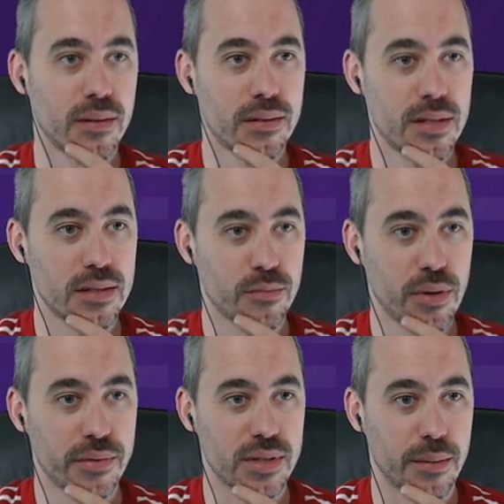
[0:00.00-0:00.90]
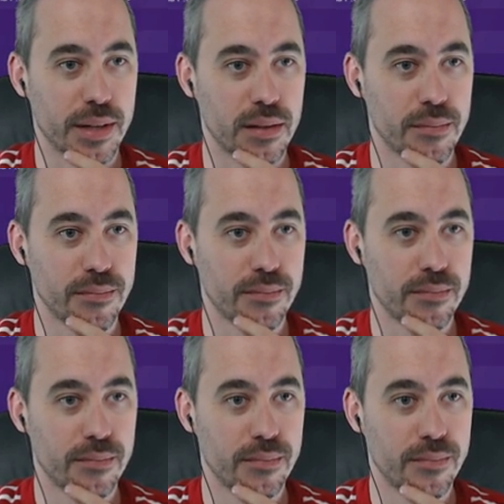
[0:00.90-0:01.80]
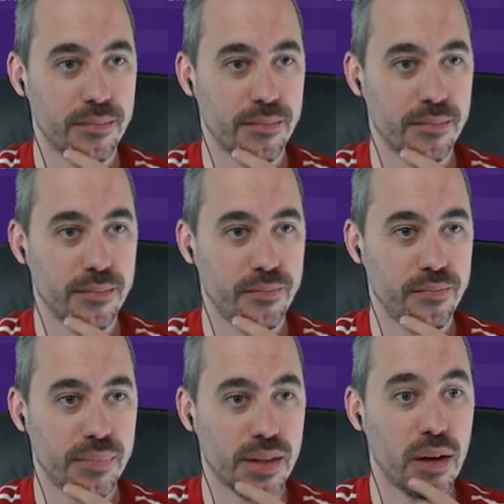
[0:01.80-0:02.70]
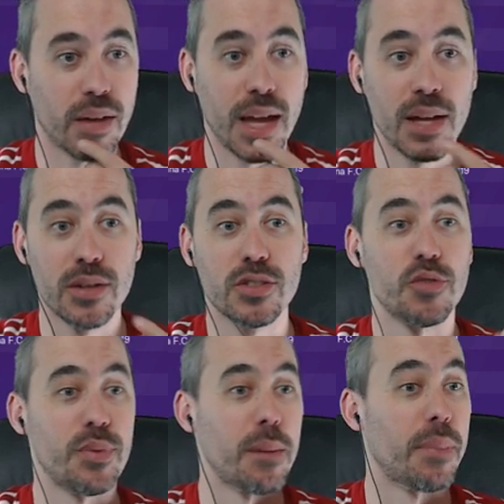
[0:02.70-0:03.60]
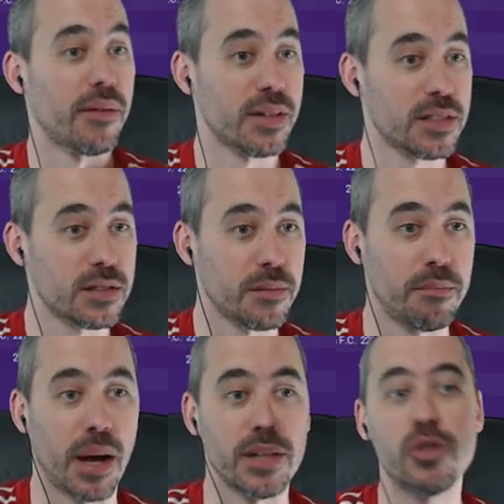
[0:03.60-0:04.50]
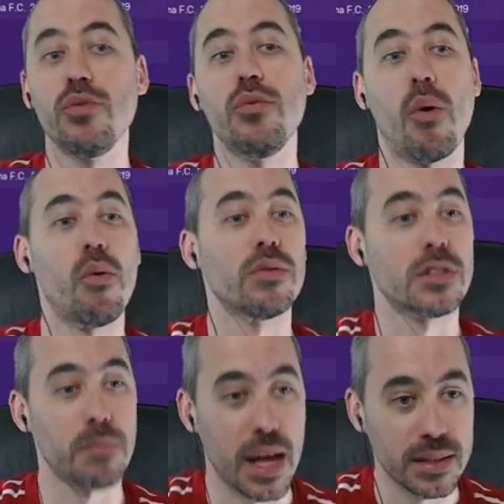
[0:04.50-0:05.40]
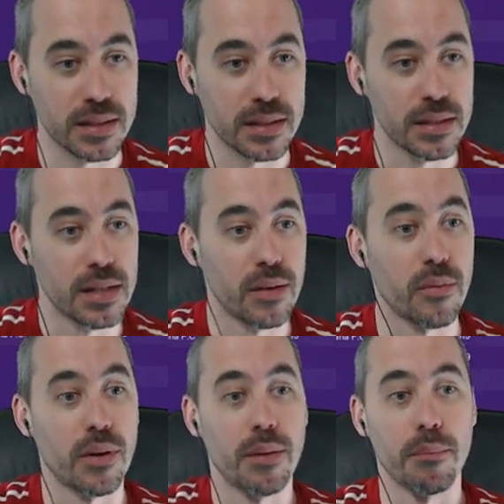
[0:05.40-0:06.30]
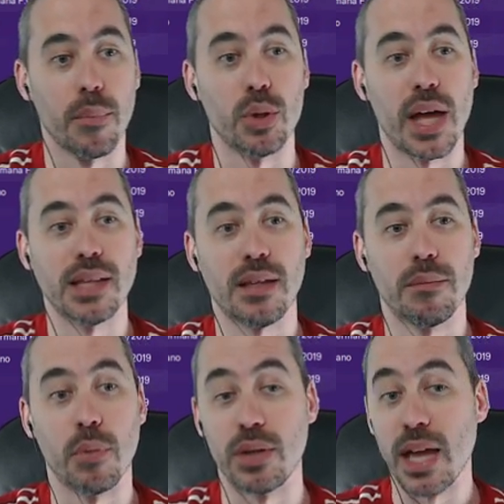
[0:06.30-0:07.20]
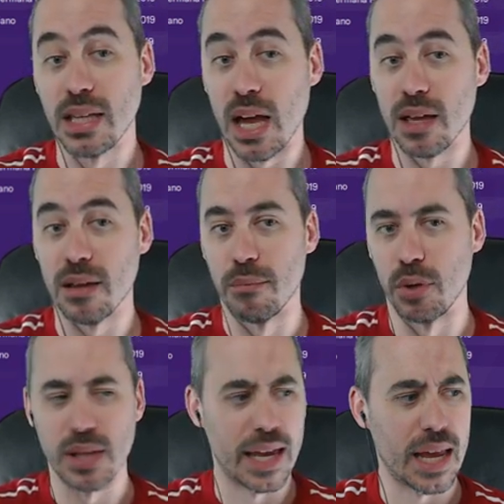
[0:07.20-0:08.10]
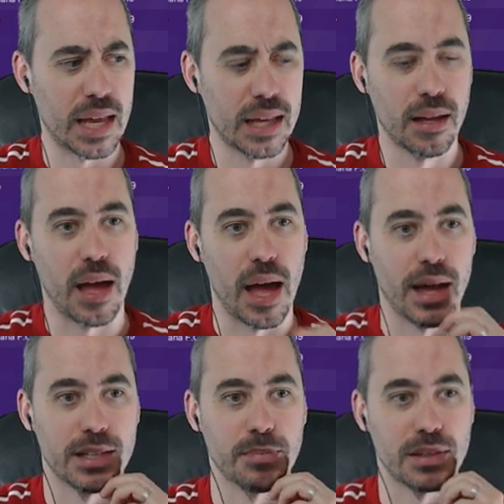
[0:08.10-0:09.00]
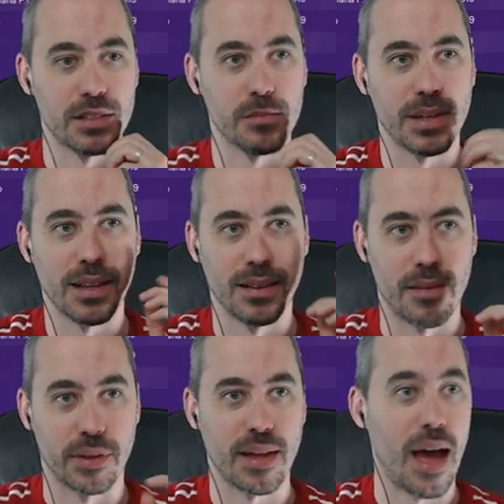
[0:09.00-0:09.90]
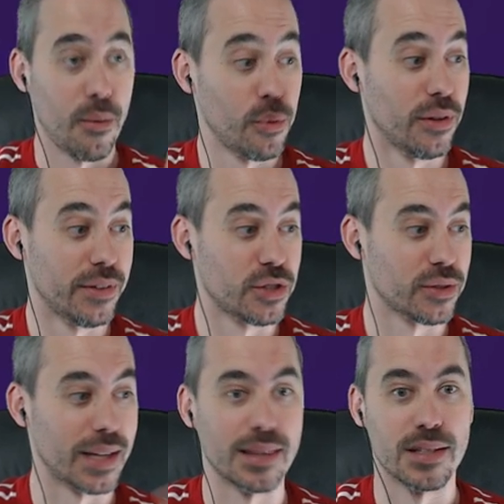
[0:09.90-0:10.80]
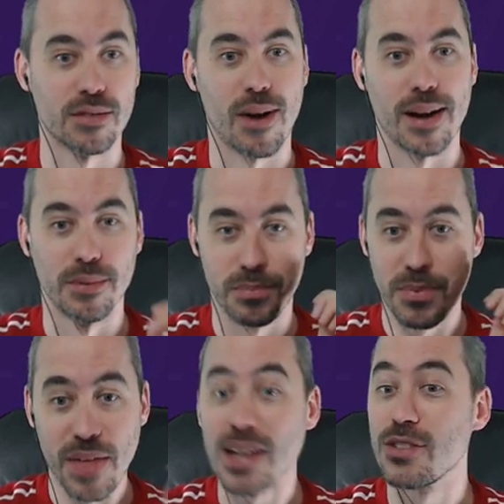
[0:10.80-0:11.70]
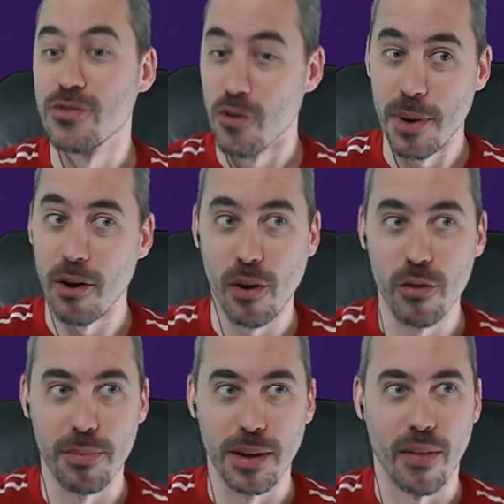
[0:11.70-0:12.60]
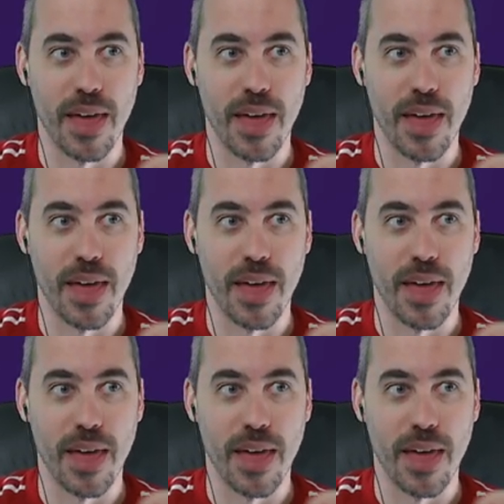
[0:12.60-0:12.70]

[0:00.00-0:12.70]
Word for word: season preview said about them. Okay, to be above us by two whole spots, Moden Modena, Modena uh, expected to be 11th. I will eventually get this right. Thanks for bearing with me on